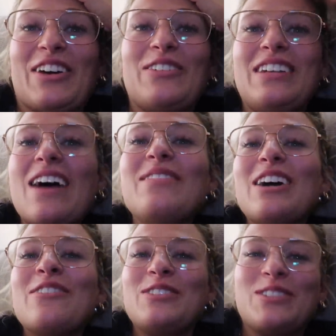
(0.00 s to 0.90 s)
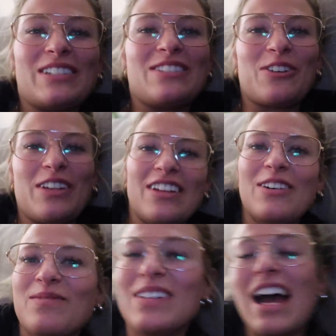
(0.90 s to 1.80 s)
so let me know if you do enjoy
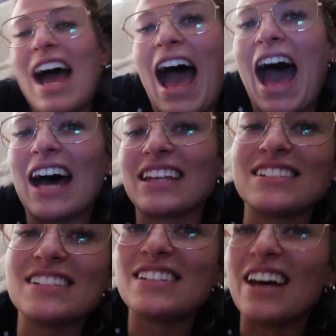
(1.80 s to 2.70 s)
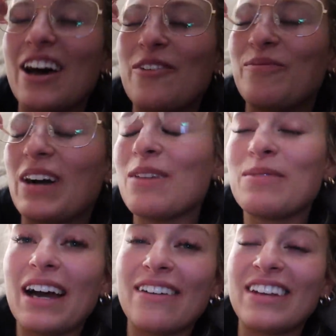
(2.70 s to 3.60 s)
them, and um, I hope
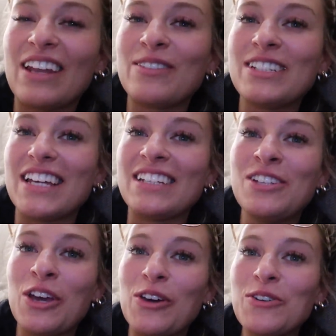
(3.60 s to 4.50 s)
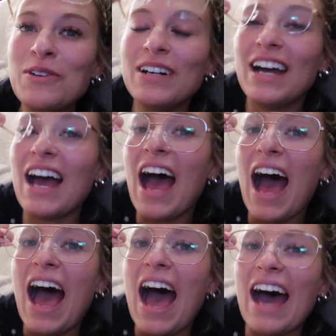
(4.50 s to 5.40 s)
you're having a lovely day too,
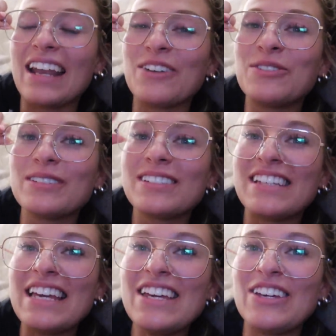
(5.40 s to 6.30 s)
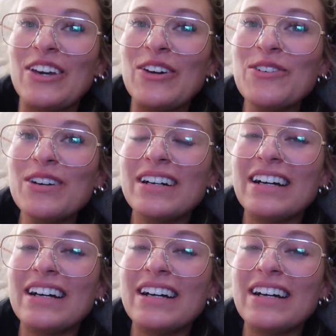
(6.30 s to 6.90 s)
and I will see you